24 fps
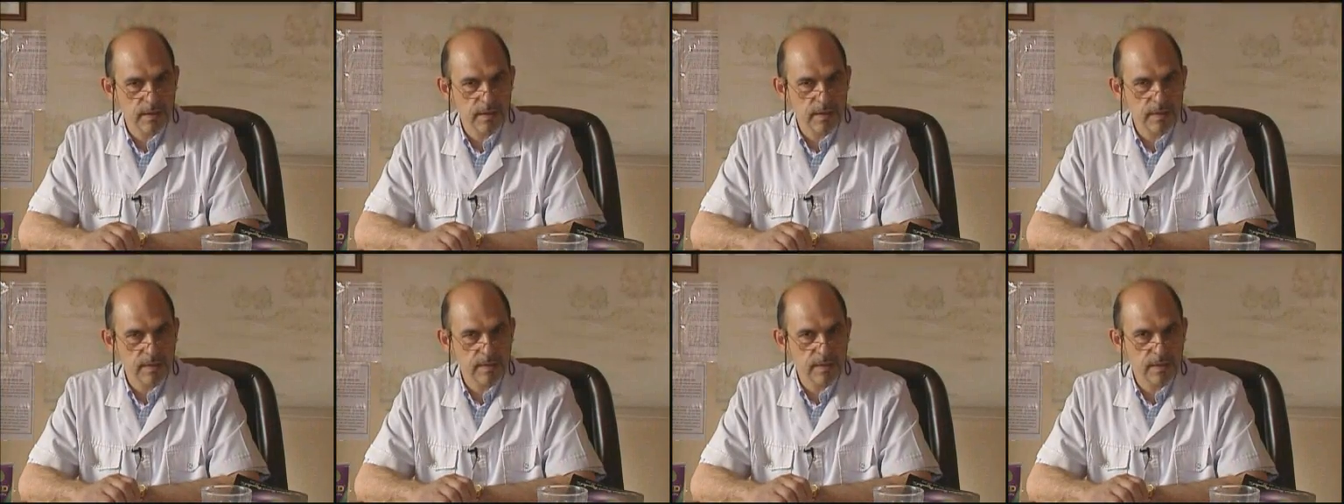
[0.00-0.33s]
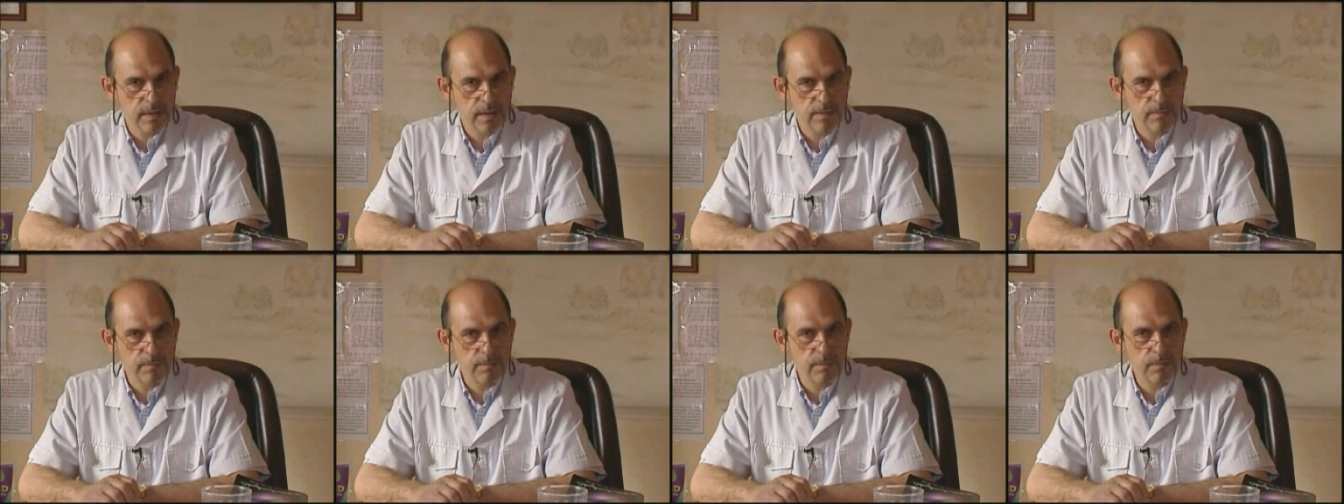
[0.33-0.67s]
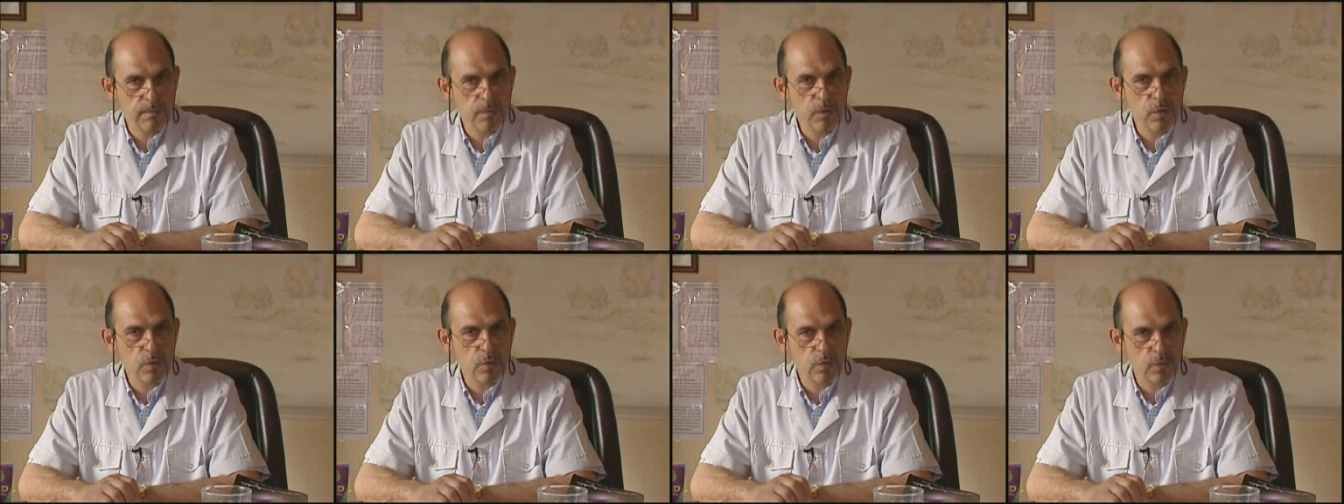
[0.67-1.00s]
is
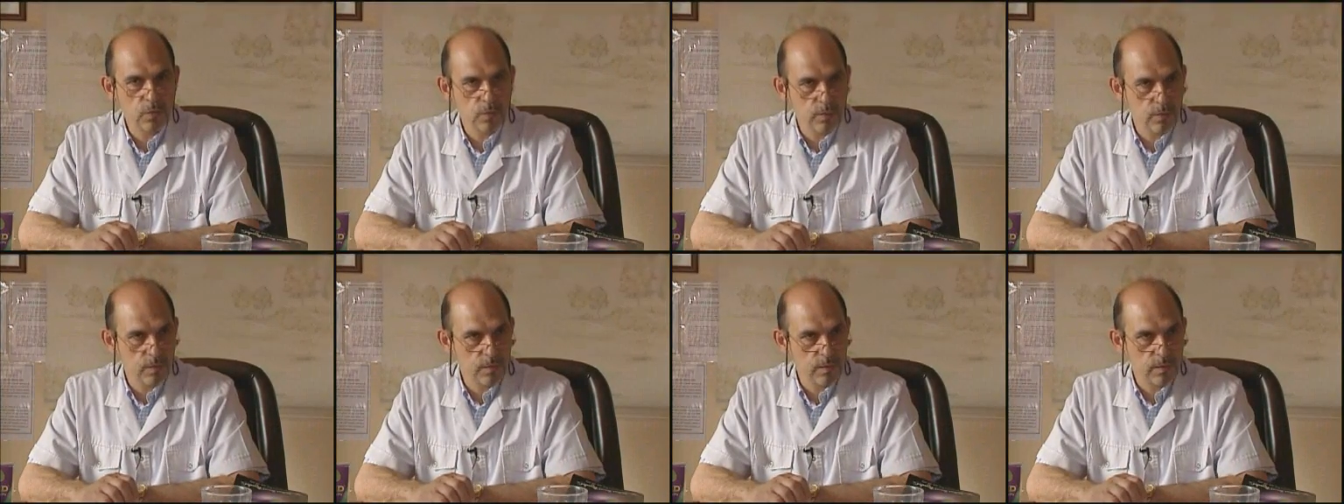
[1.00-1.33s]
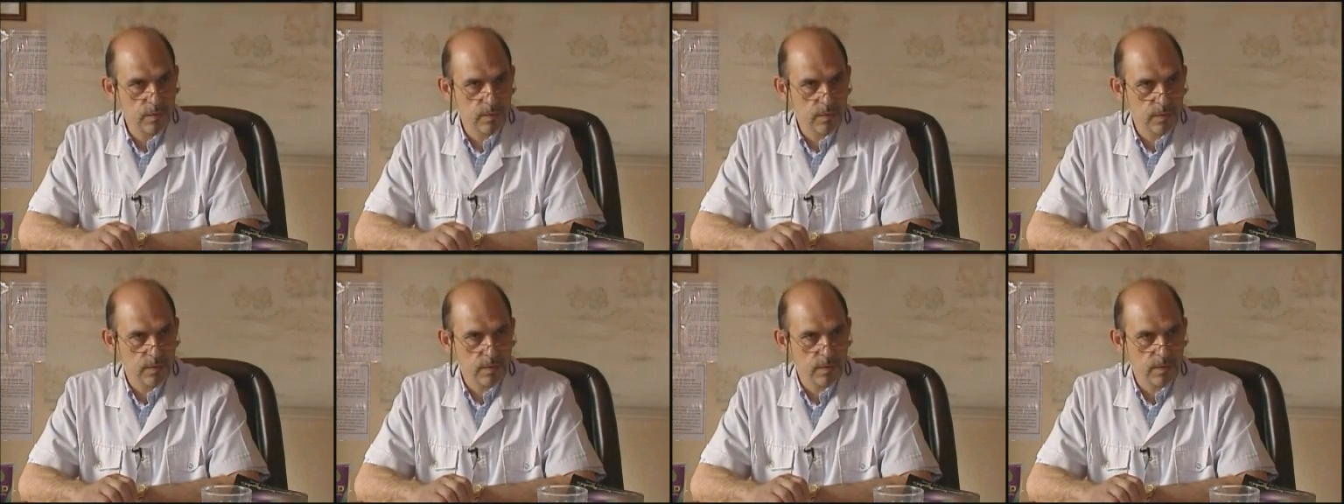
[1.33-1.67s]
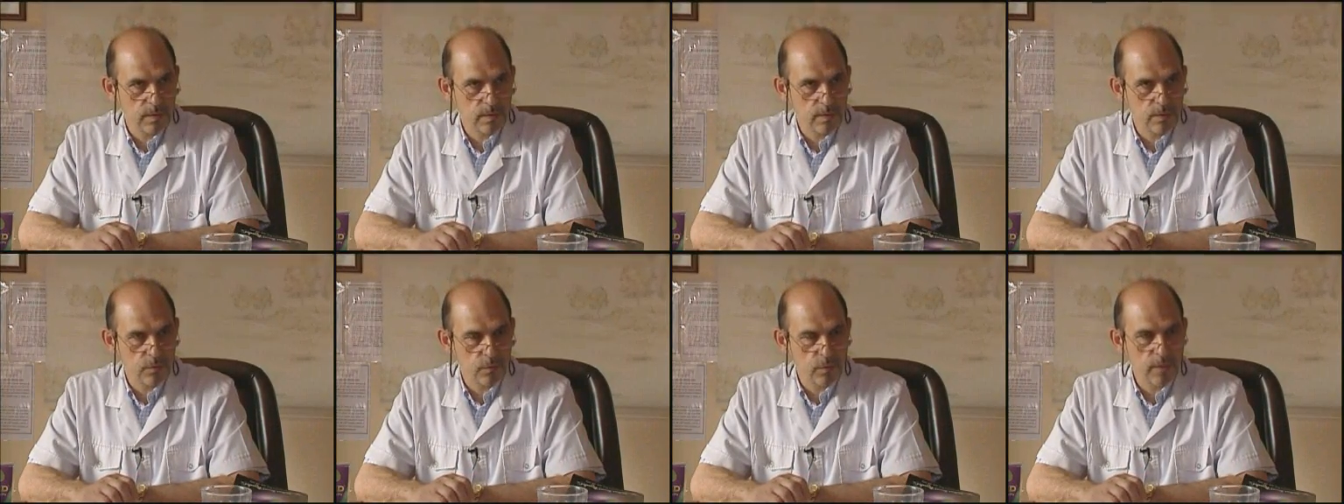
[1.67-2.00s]

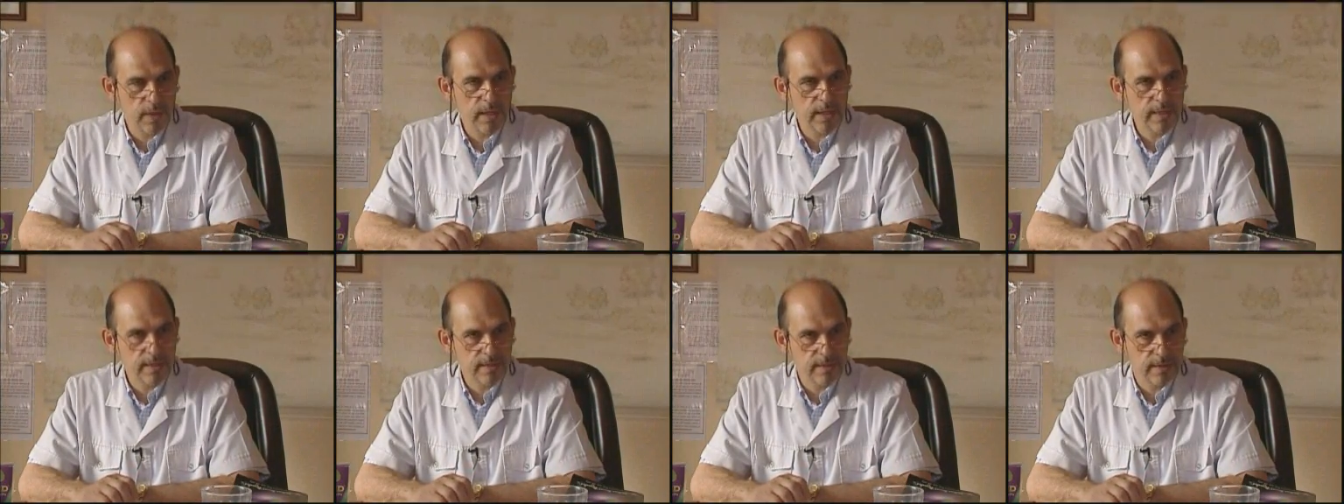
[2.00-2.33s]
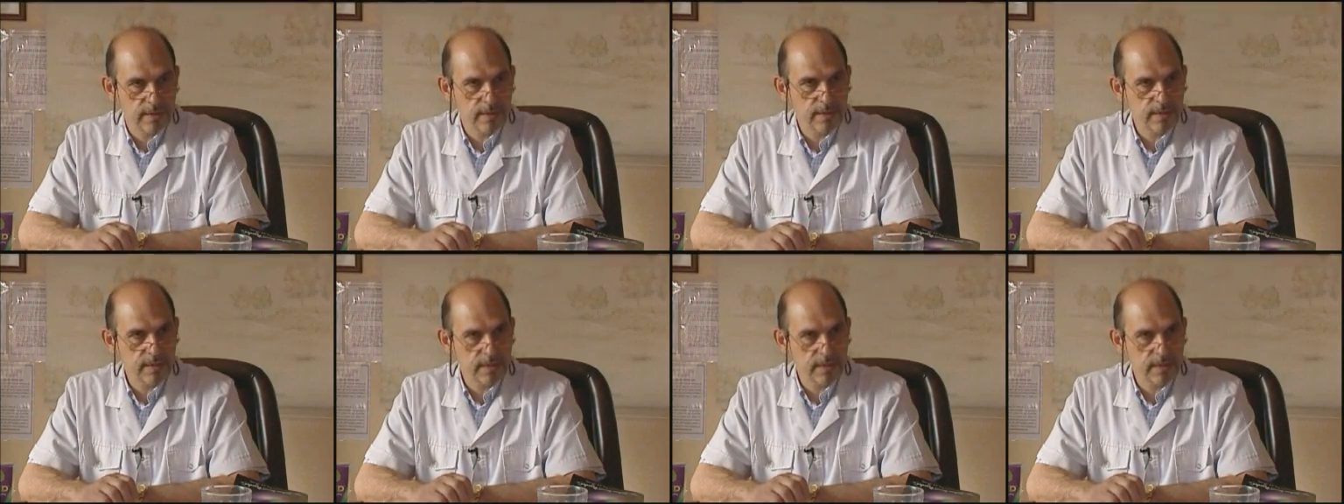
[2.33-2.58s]
immune-related